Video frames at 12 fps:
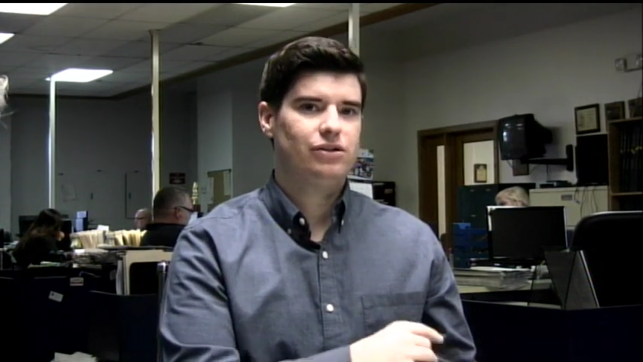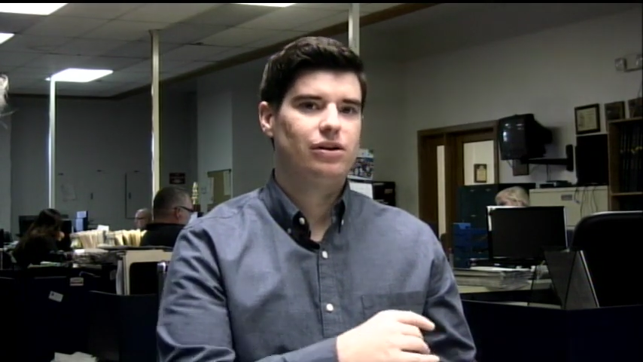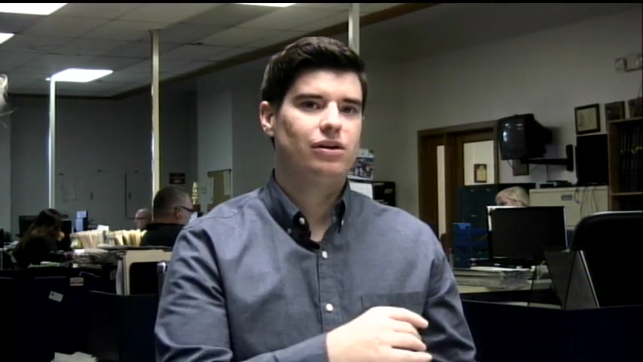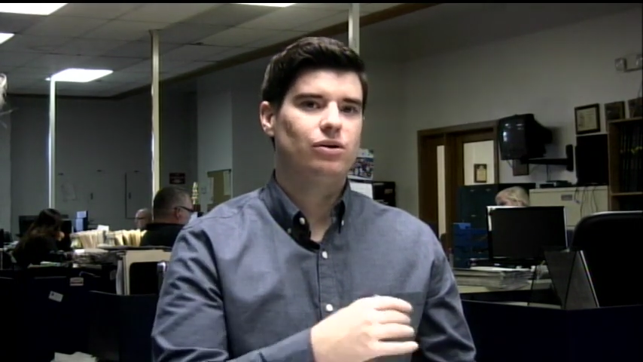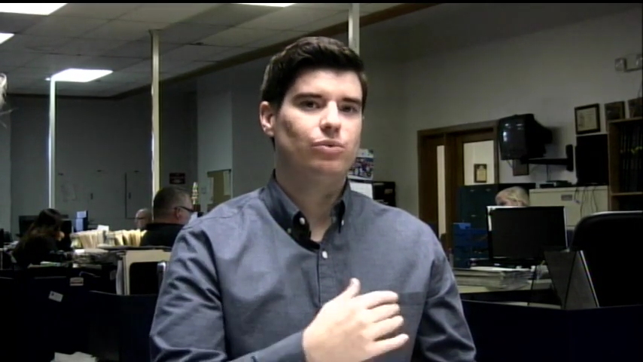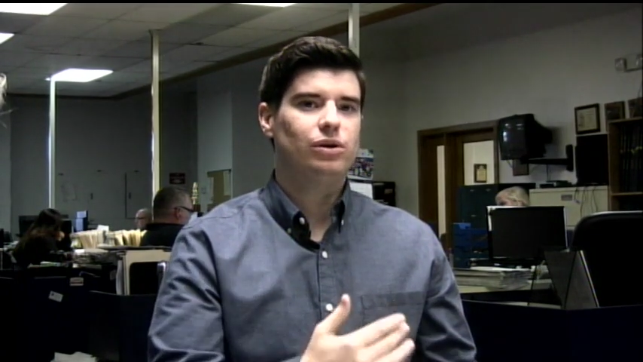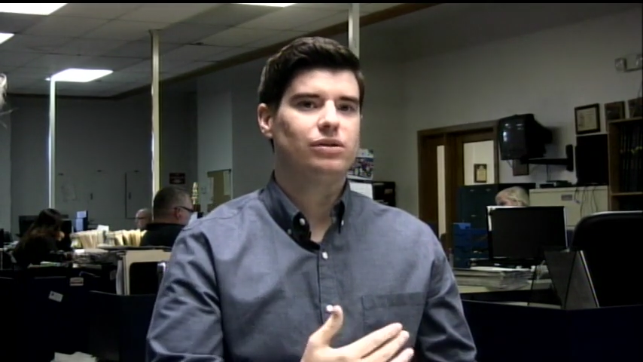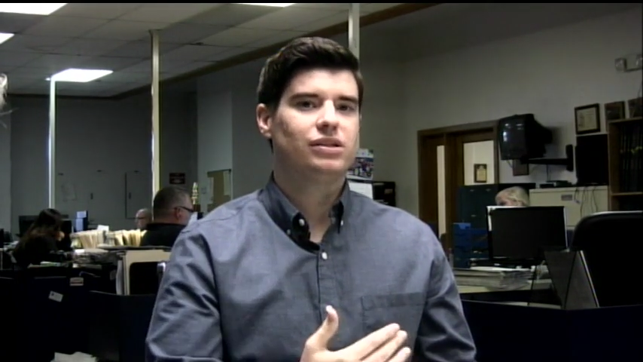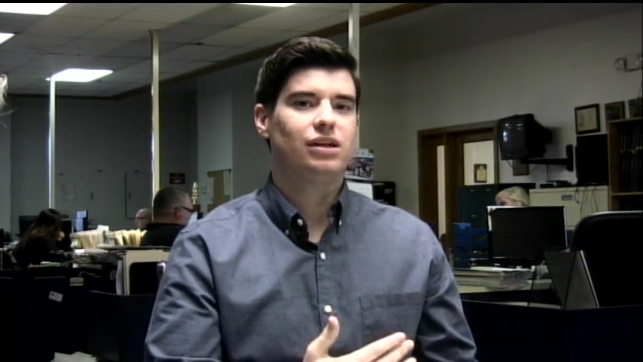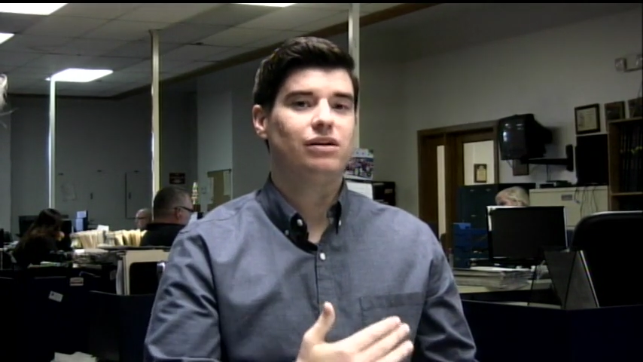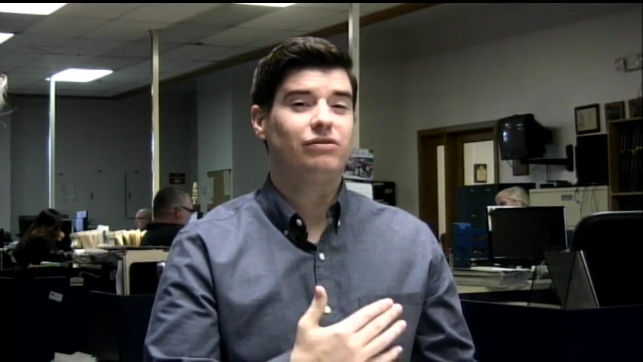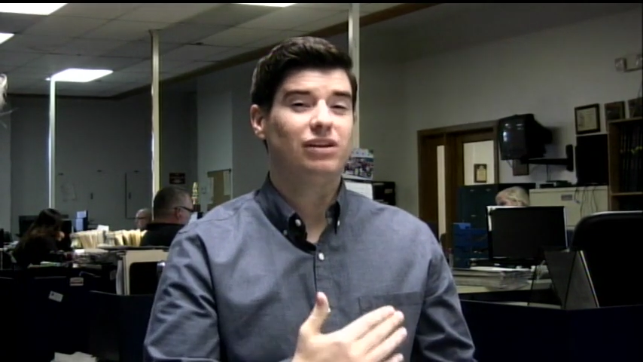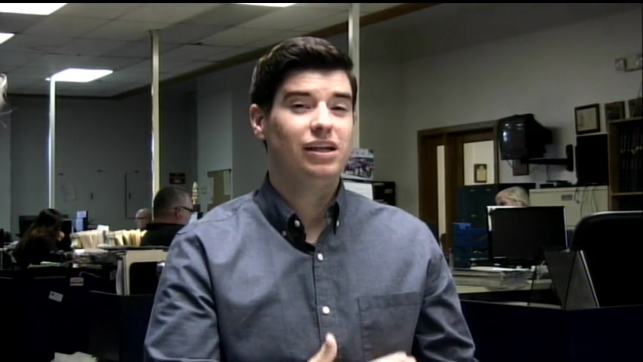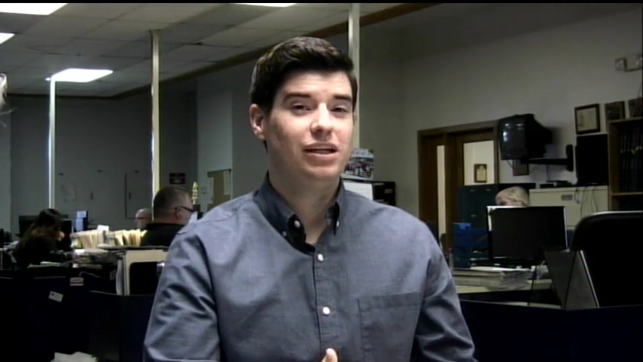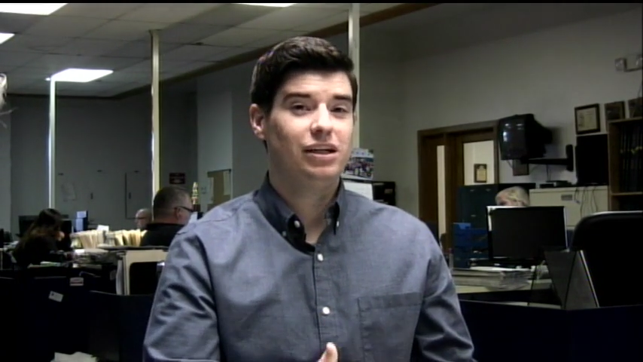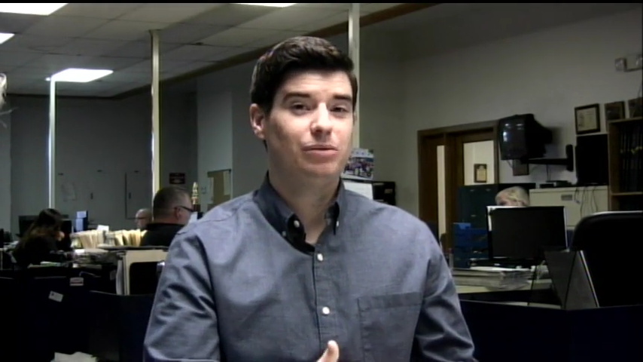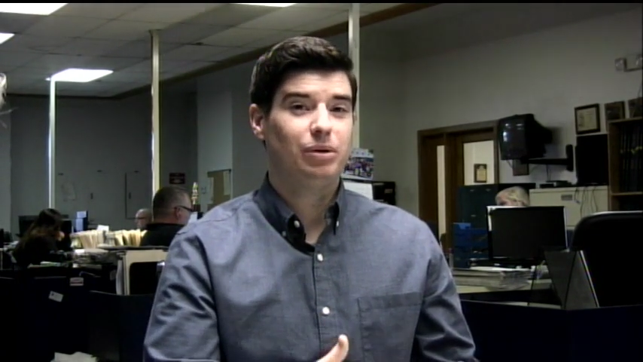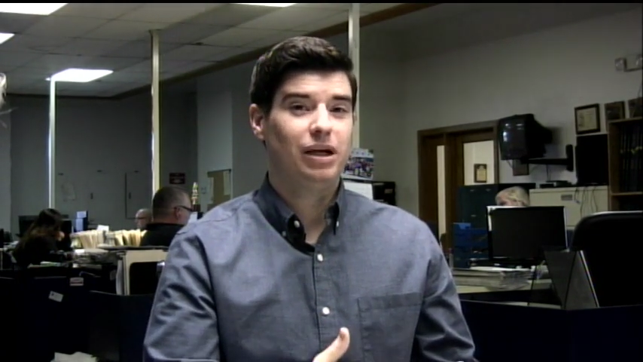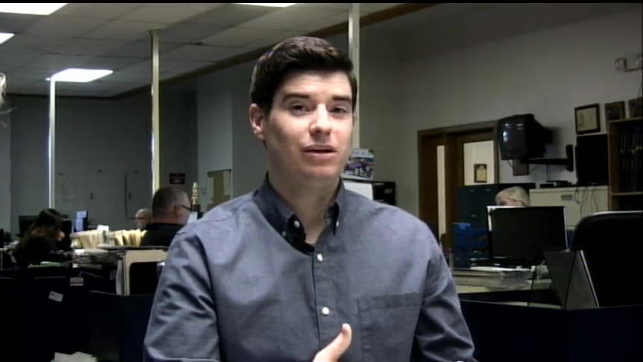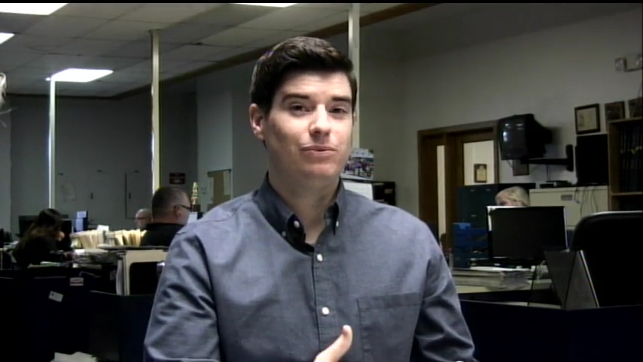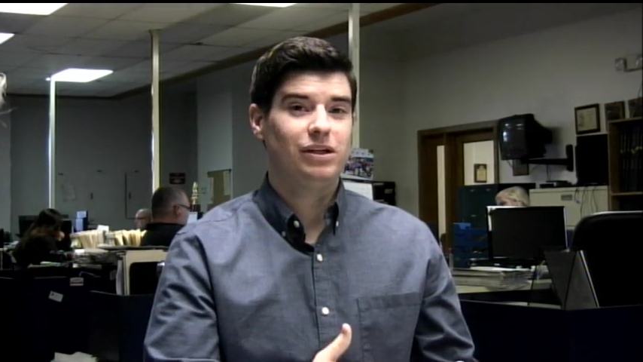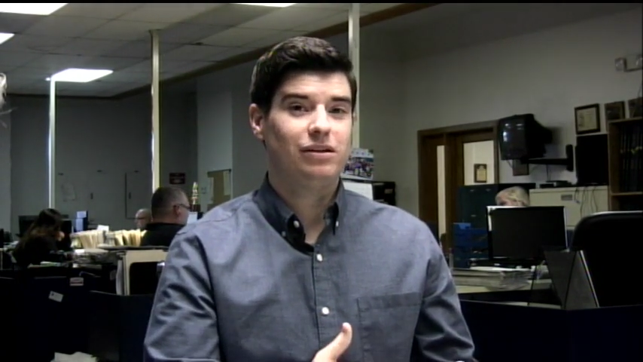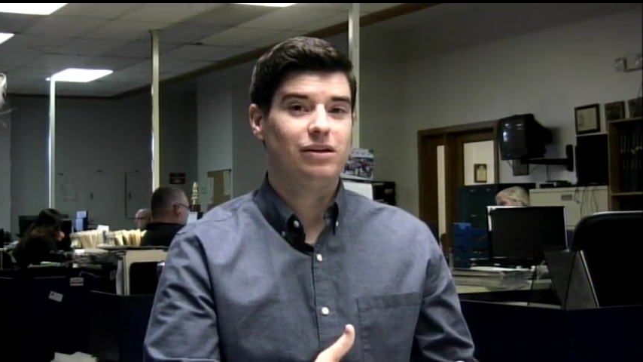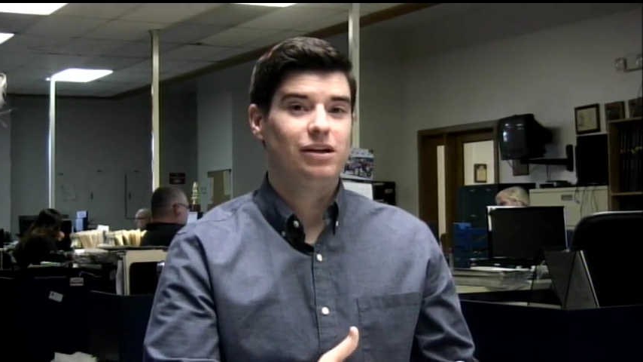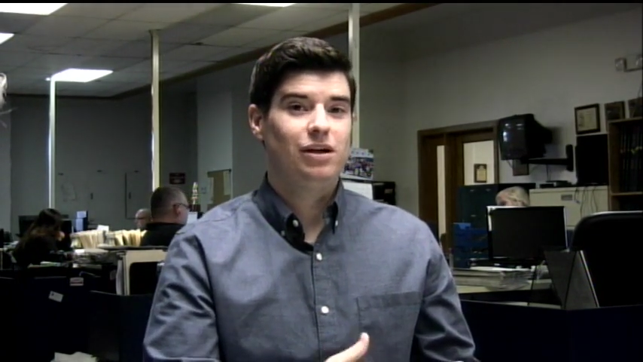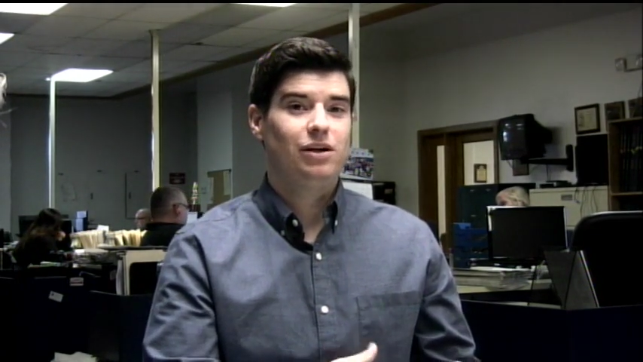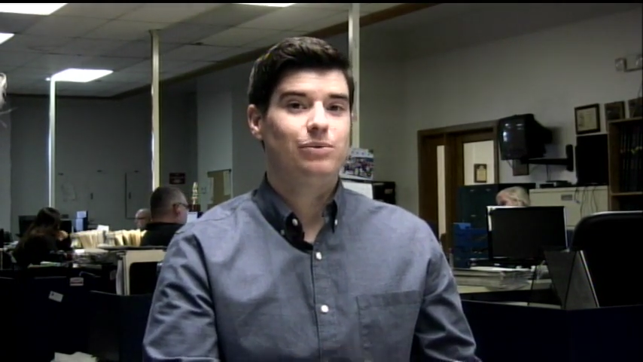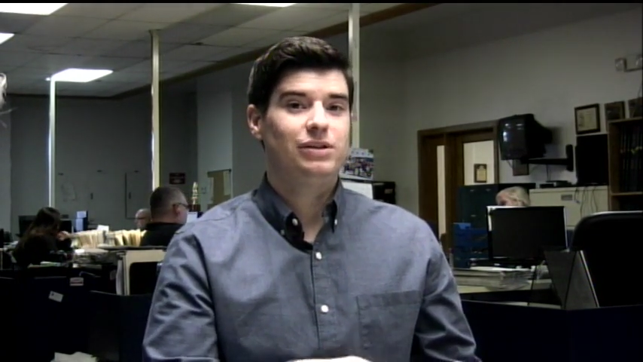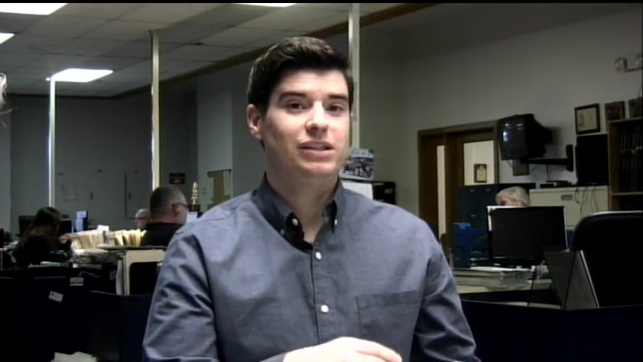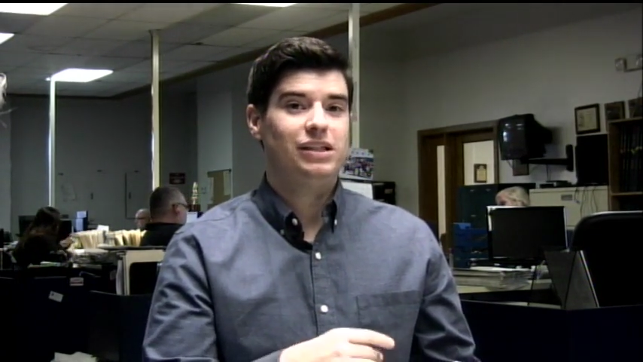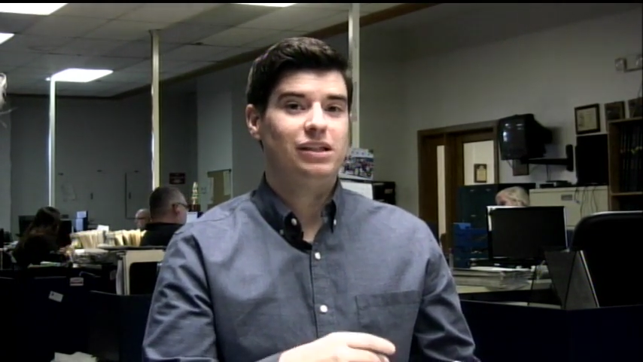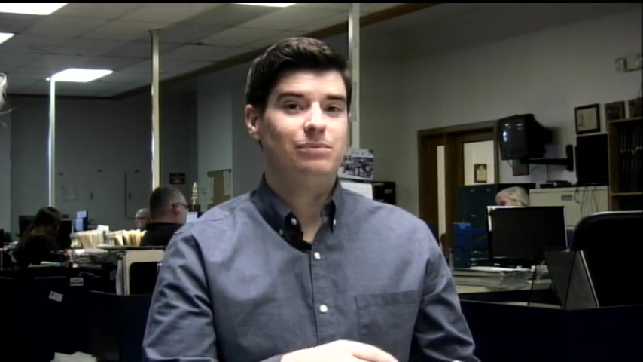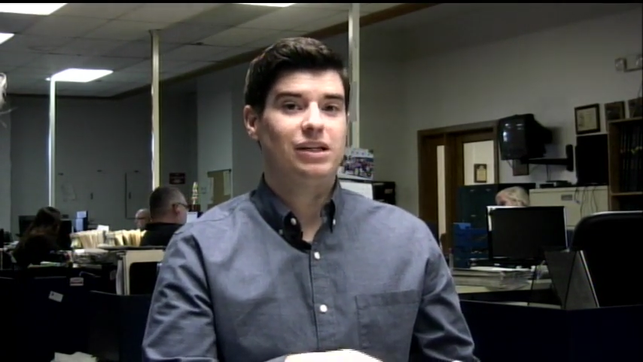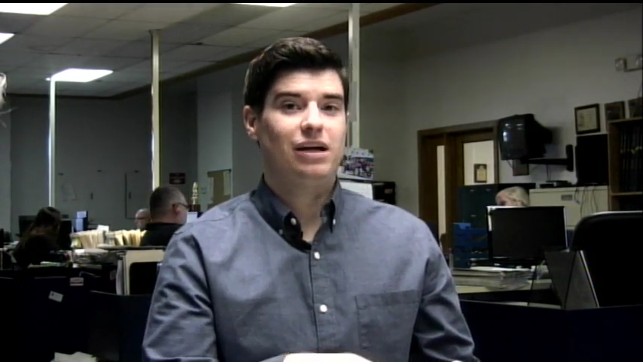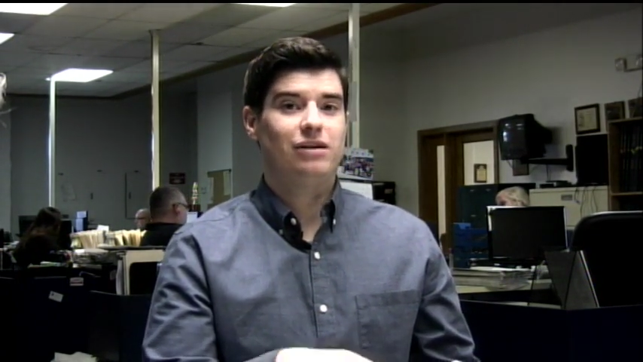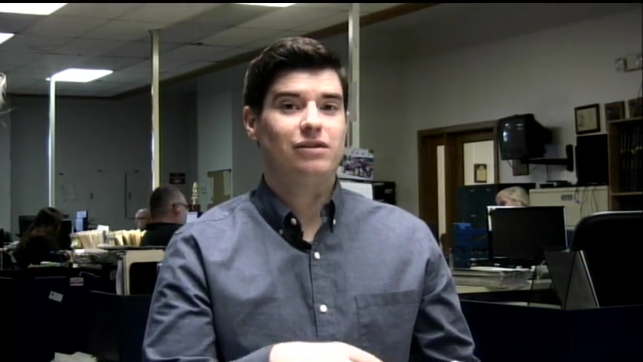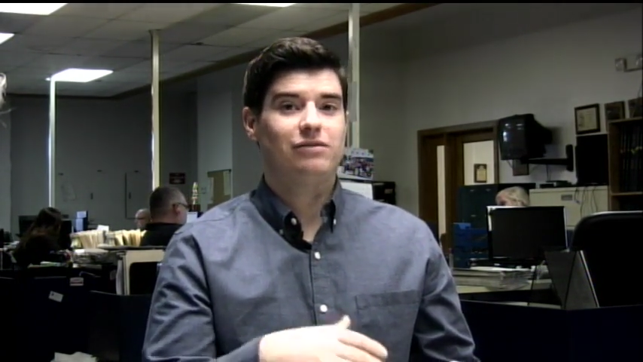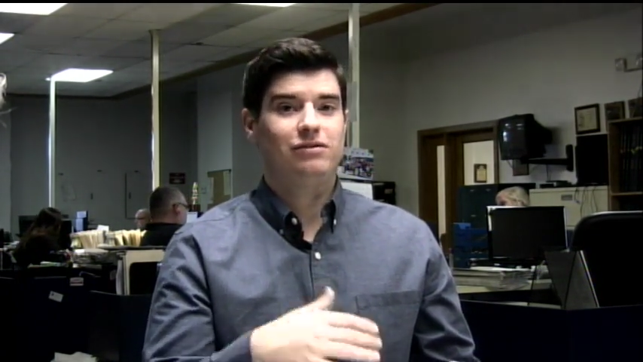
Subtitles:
So they're in a real tough league playing with teams that are,